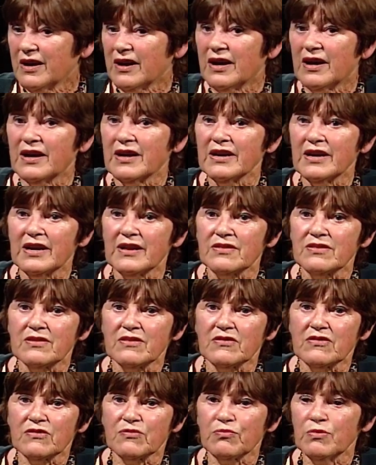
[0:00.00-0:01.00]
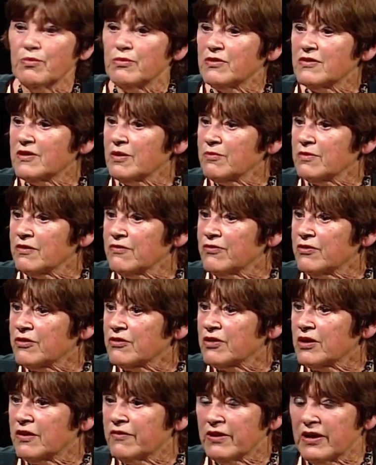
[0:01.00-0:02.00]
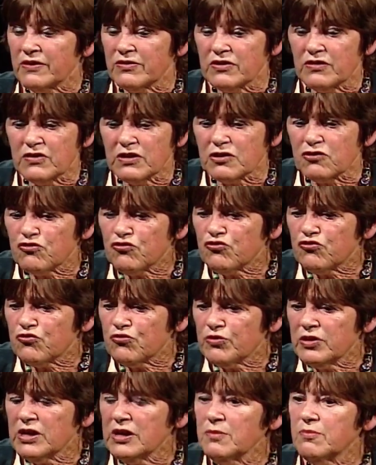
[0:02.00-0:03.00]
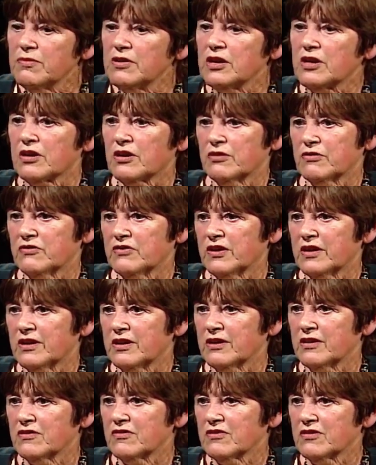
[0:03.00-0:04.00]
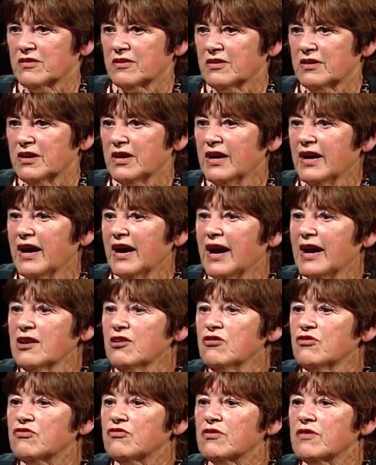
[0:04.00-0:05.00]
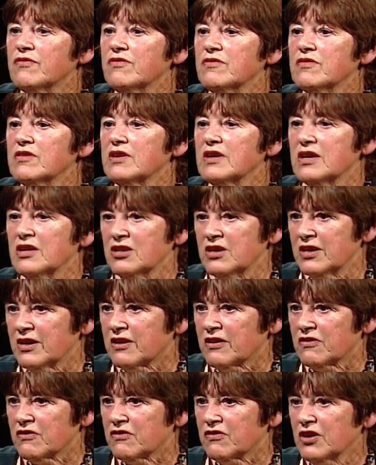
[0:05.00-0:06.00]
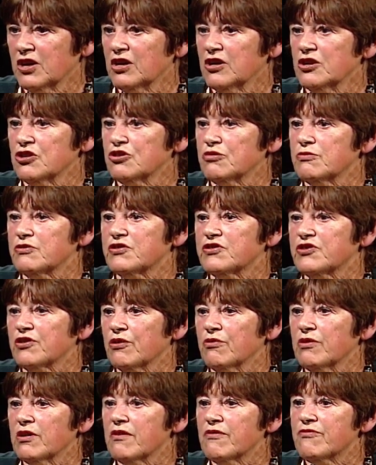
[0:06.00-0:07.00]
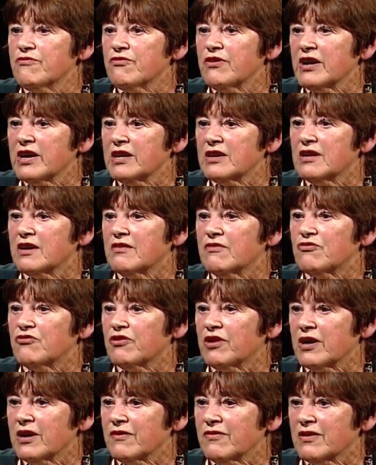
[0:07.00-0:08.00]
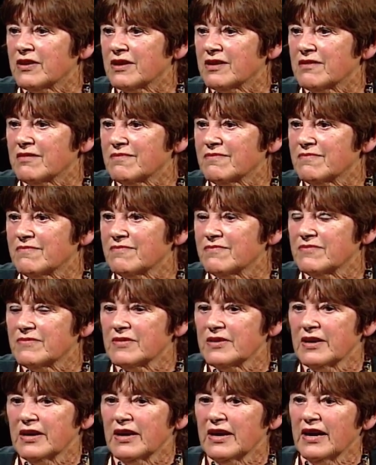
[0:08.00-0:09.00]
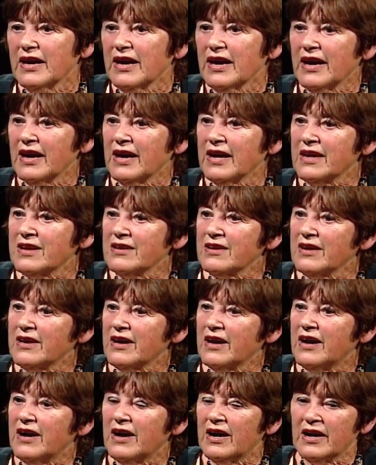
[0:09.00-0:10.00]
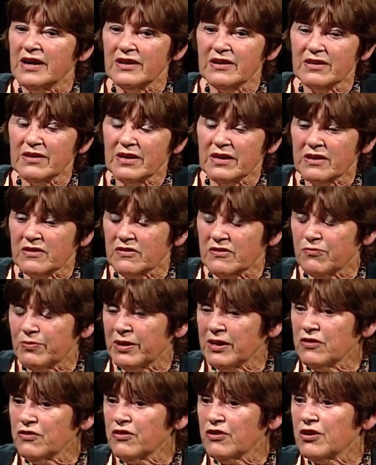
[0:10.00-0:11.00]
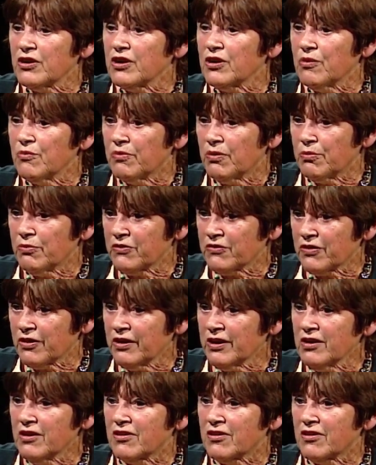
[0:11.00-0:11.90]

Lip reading: I had this woman sent me a photograph, had these extremely close-set eyes. Hadn't driven in years. She was so afraid of driving. And I explained to her what was going